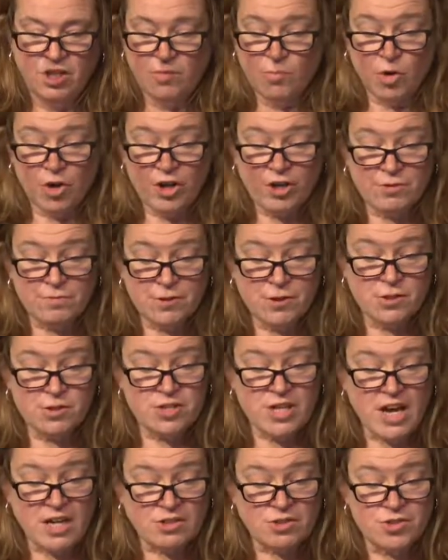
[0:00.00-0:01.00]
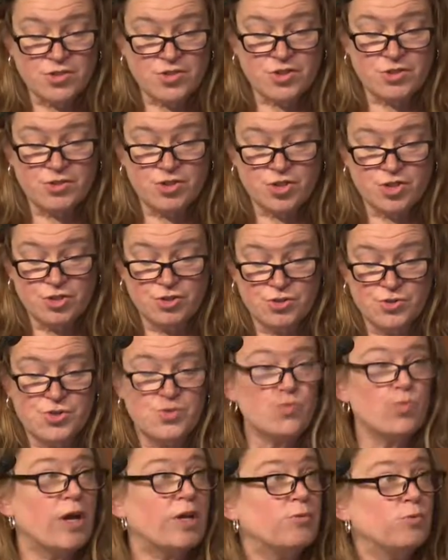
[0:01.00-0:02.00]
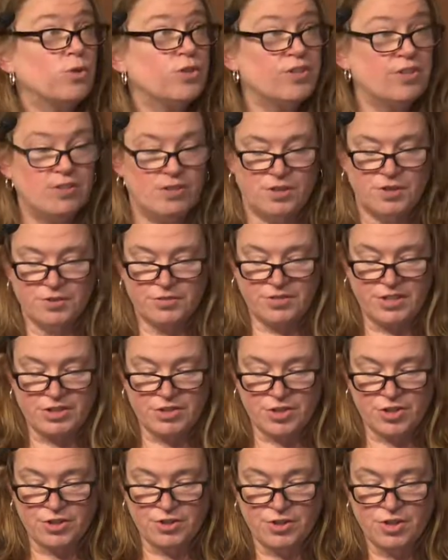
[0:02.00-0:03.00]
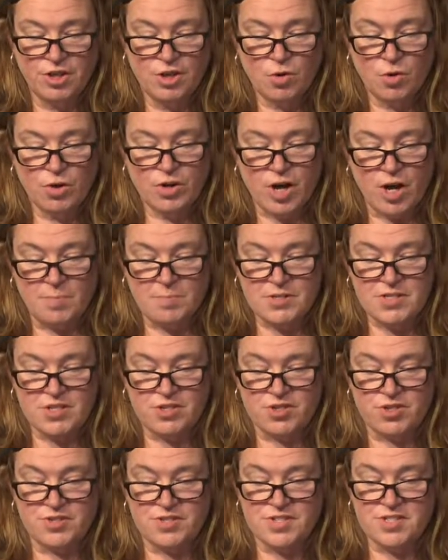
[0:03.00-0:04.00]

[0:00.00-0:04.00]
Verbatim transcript: Moreover, doctors could choose redwood, cedar, or composition